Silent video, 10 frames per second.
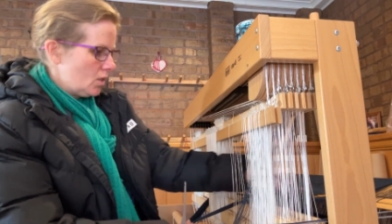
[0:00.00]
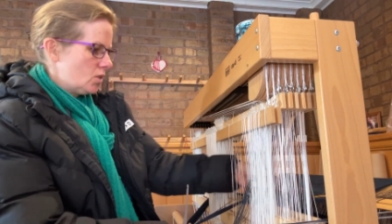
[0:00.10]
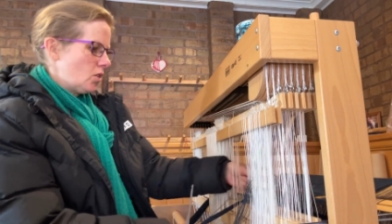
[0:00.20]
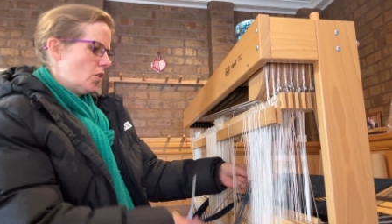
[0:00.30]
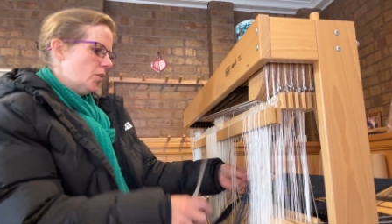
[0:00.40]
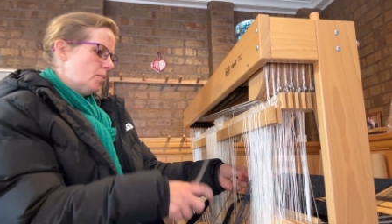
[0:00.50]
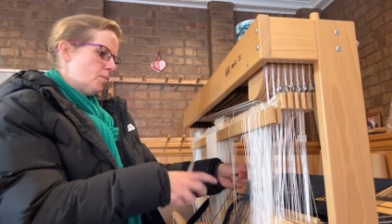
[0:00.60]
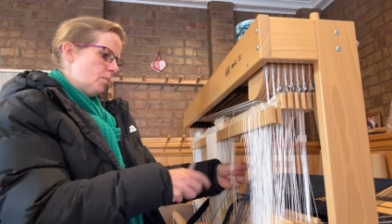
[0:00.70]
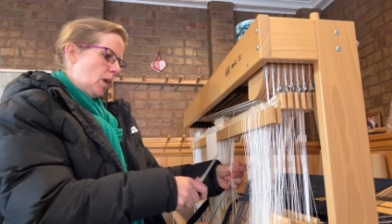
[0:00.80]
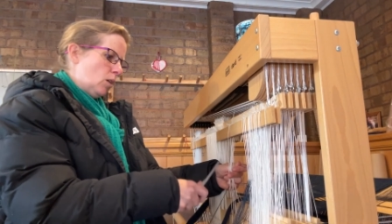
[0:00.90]
So
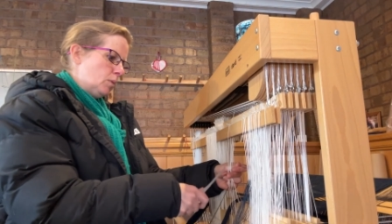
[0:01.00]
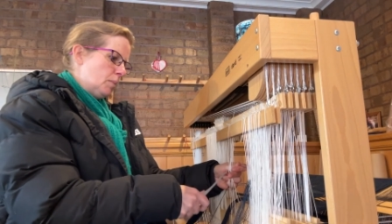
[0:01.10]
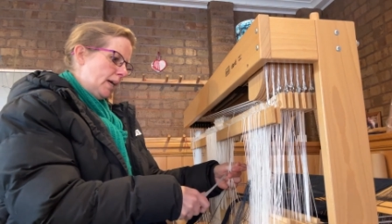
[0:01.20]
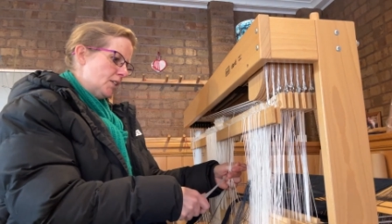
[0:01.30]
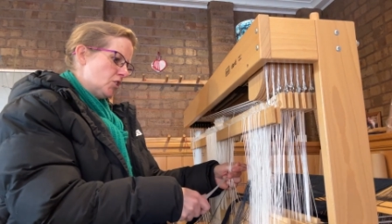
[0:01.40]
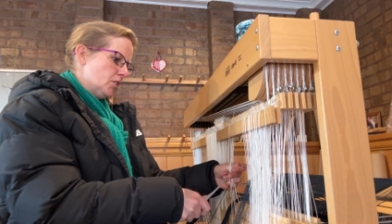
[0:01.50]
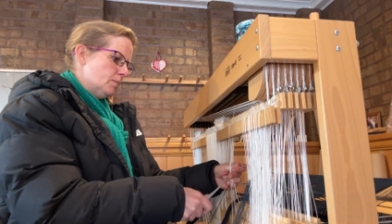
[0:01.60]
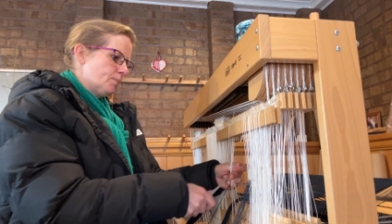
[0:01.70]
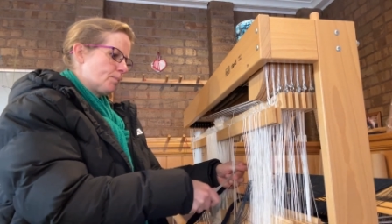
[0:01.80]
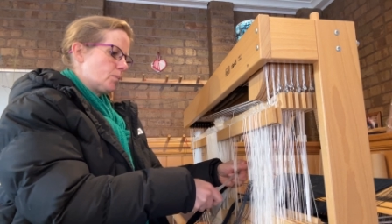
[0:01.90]
I'll be
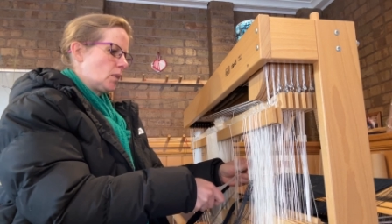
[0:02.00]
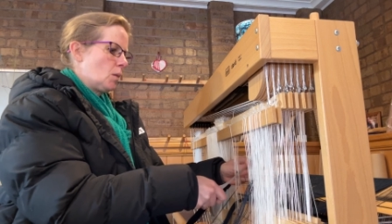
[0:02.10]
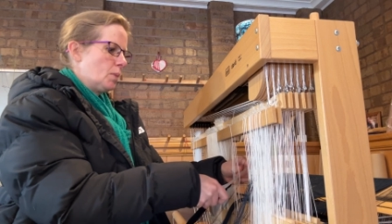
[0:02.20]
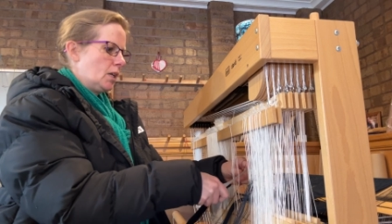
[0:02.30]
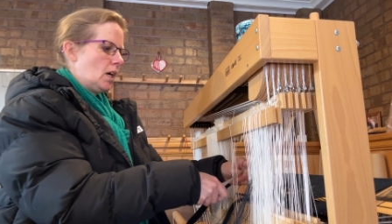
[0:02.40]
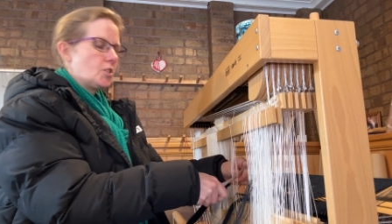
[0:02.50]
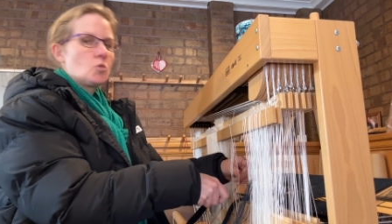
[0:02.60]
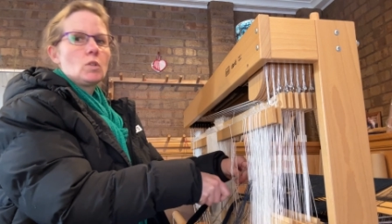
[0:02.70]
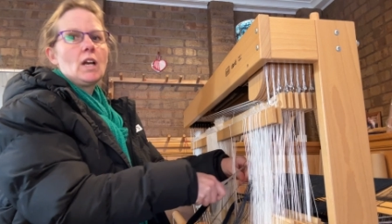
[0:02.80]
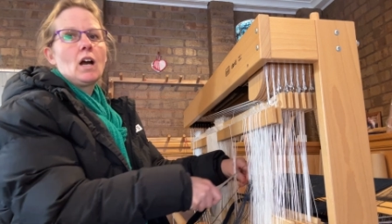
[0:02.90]
patient, but I
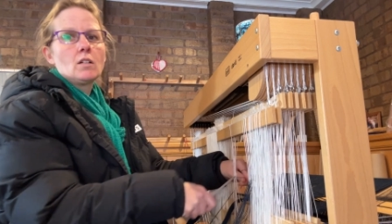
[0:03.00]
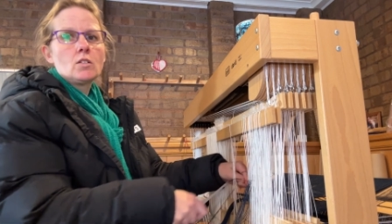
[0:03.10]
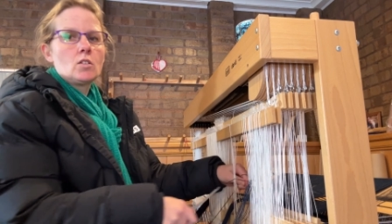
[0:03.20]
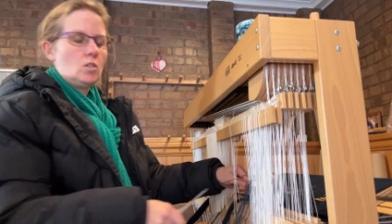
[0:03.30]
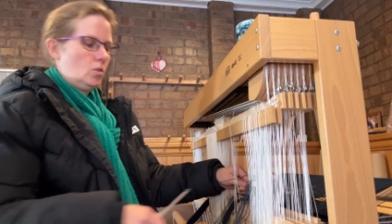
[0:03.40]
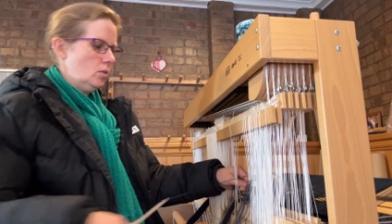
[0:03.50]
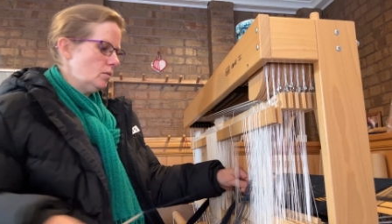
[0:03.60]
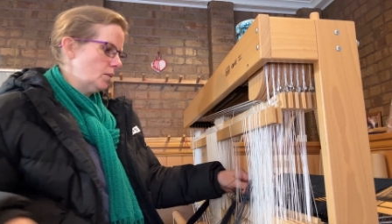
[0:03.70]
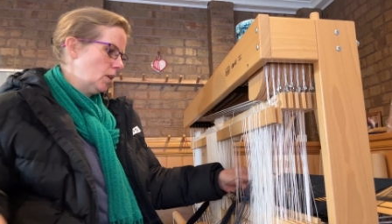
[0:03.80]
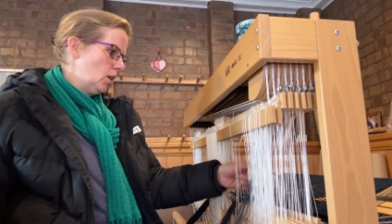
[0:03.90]
do want to ask you
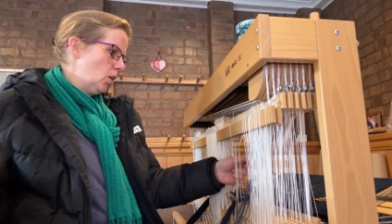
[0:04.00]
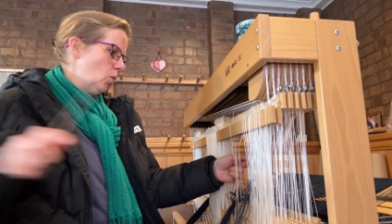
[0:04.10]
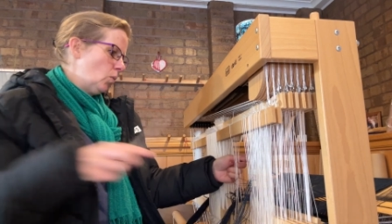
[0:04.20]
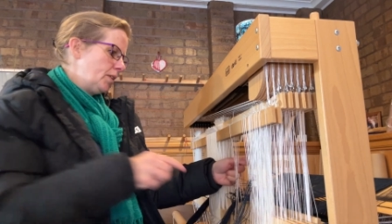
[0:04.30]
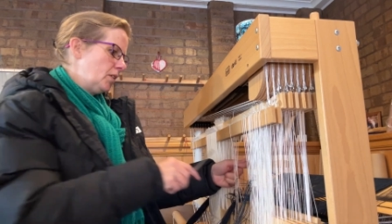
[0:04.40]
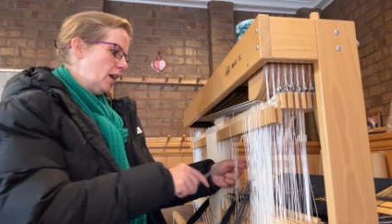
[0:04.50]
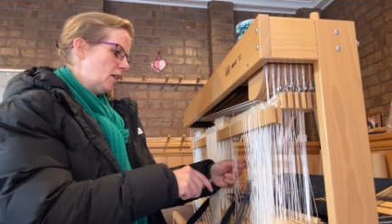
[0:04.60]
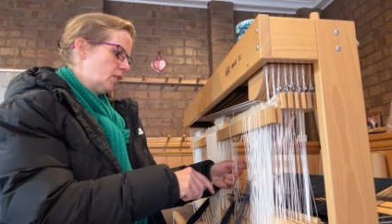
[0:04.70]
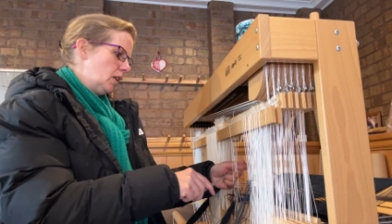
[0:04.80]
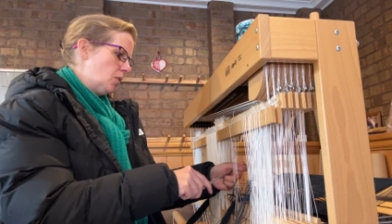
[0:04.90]
whether you
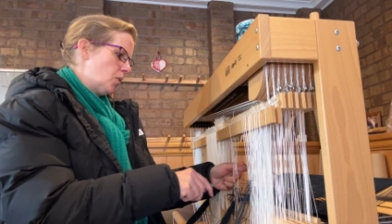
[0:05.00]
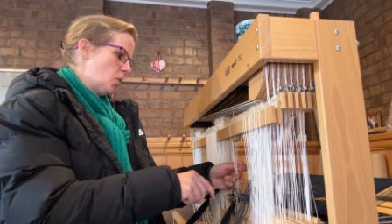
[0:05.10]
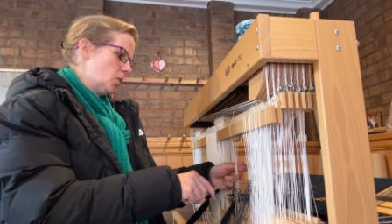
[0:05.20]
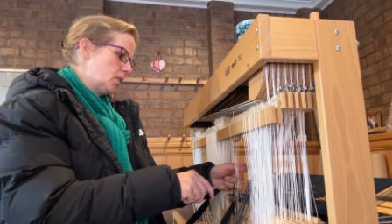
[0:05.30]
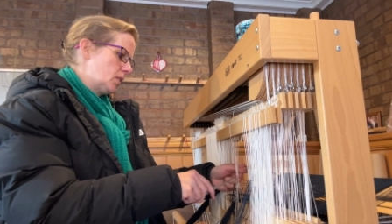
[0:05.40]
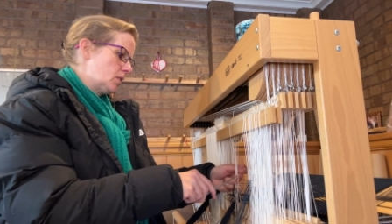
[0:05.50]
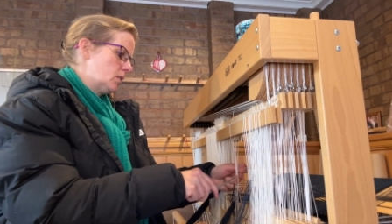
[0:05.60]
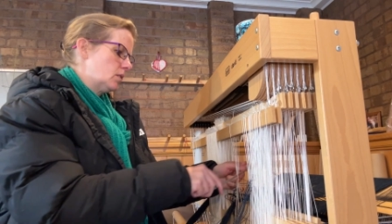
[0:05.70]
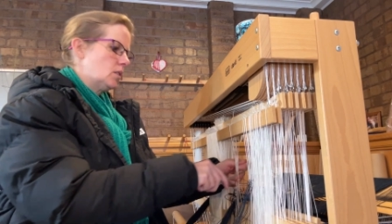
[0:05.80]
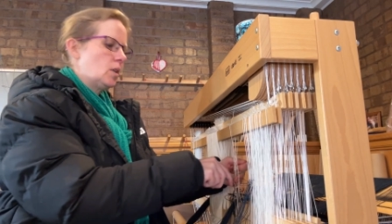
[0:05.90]
have any thoughts,
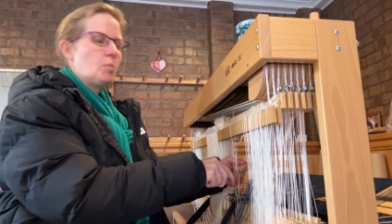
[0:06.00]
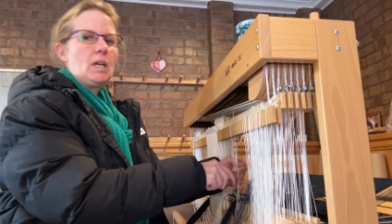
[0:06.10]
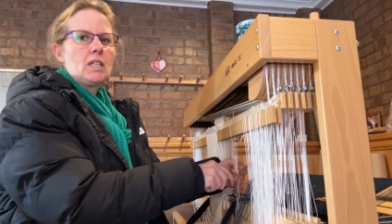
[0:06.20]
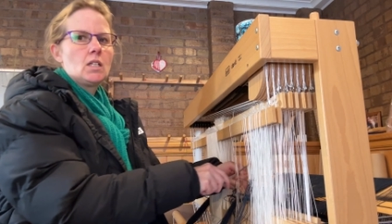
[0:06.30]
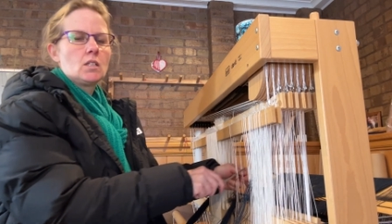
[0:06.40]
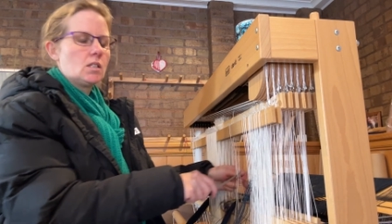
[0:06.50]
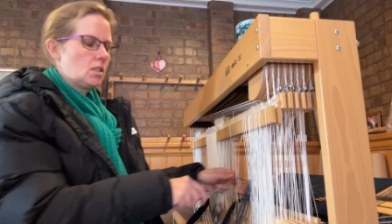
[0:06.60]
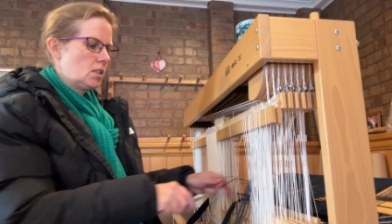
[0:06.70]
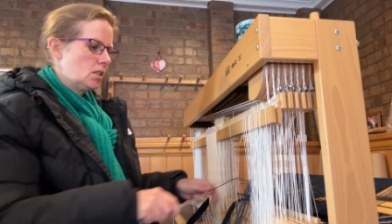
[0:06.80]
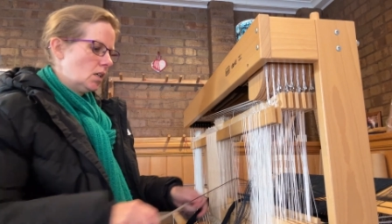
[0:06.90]

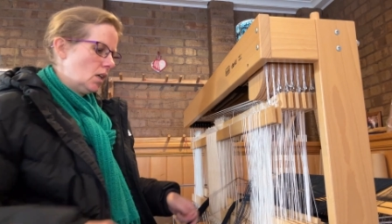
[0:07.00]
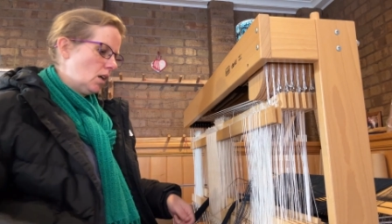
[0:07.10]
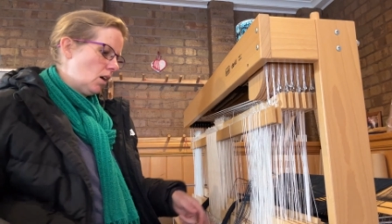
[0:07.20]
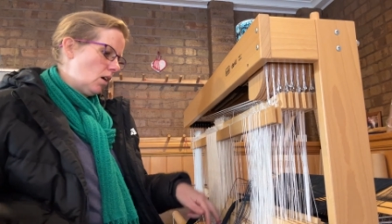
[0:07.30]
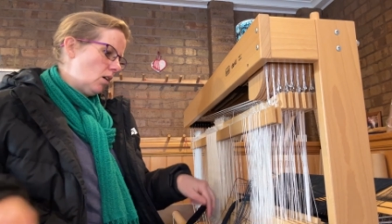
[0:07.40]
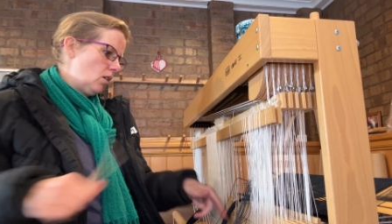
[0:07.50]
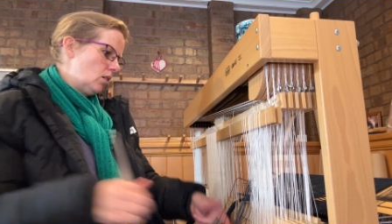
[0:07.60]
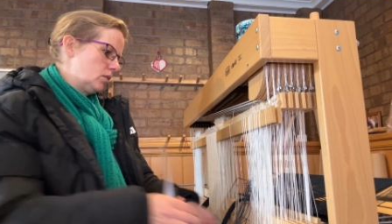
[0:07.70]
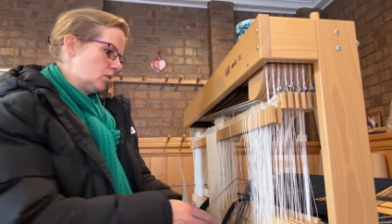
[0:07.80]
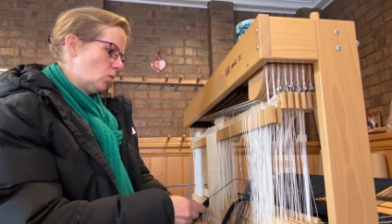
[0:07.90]
opinions
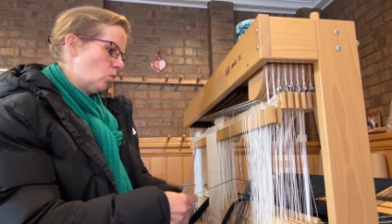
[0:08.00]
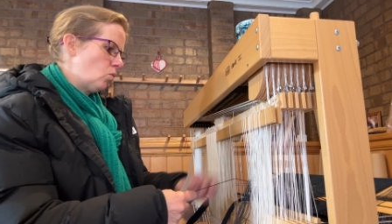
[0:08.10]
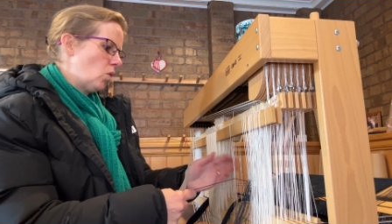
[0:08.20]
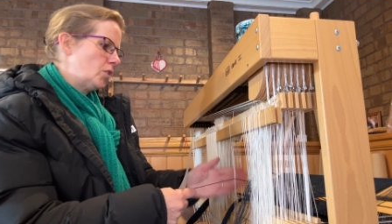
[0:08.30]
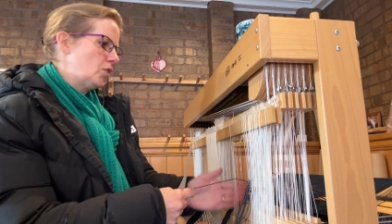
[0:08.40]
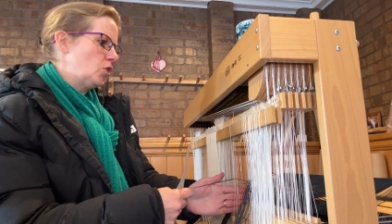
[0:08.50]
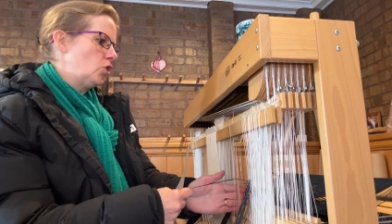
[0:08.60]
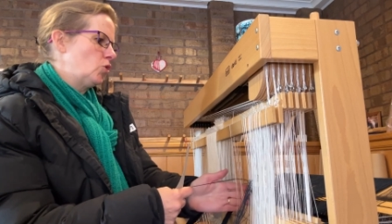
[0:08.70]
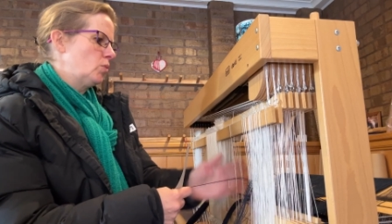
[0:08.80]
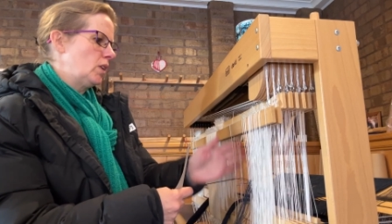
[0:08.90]
on what
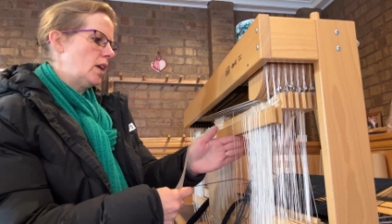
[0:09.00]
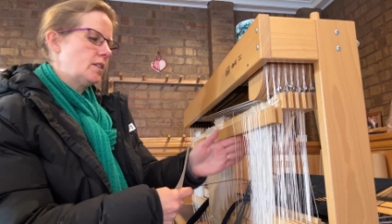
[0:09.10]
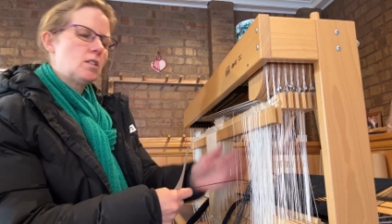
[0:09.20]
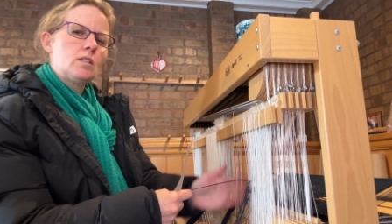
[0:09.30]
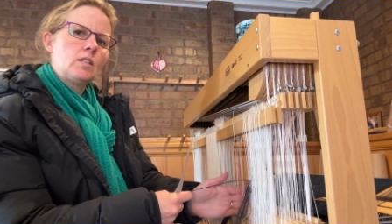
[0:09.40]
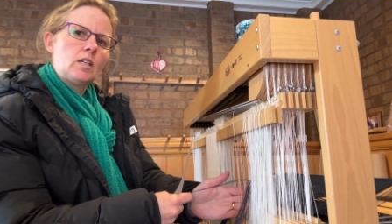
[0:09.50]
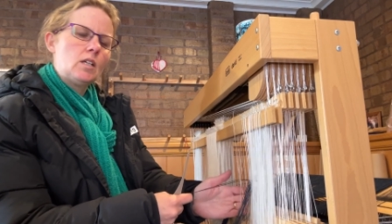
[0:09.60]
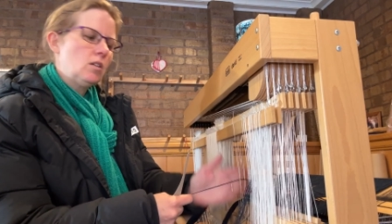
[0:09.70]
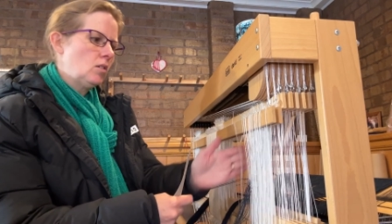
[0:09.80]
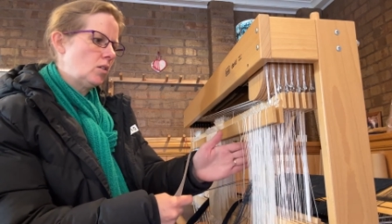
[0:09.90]
you would like to
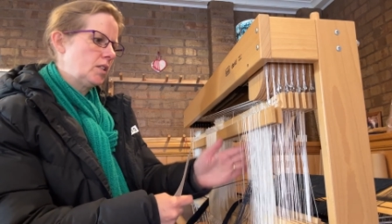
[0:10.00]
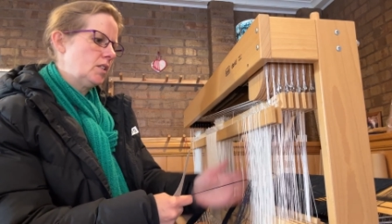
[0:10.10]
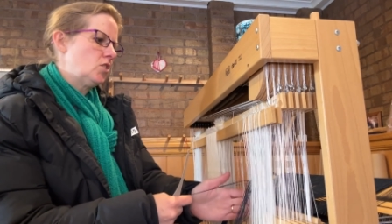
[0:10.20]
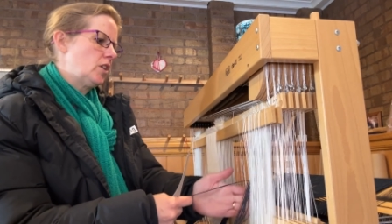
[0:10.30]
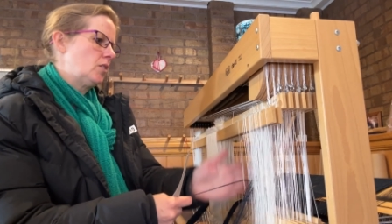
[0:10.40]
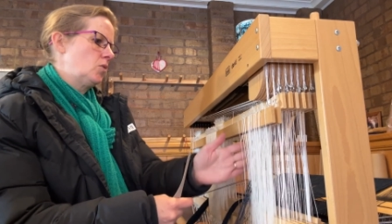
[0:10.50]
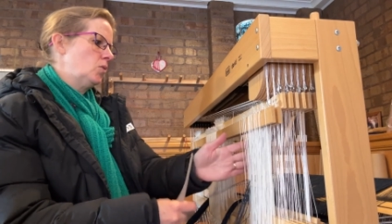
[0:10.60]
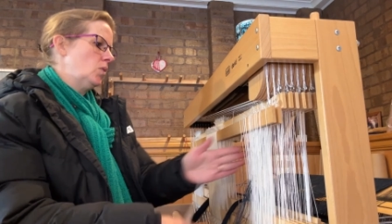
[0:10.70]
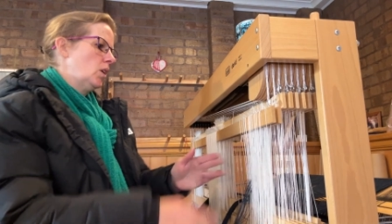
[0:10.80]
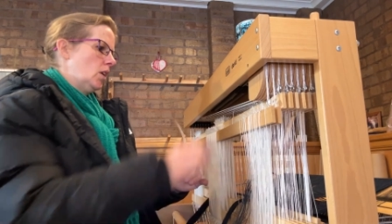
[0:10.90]
see on this channel.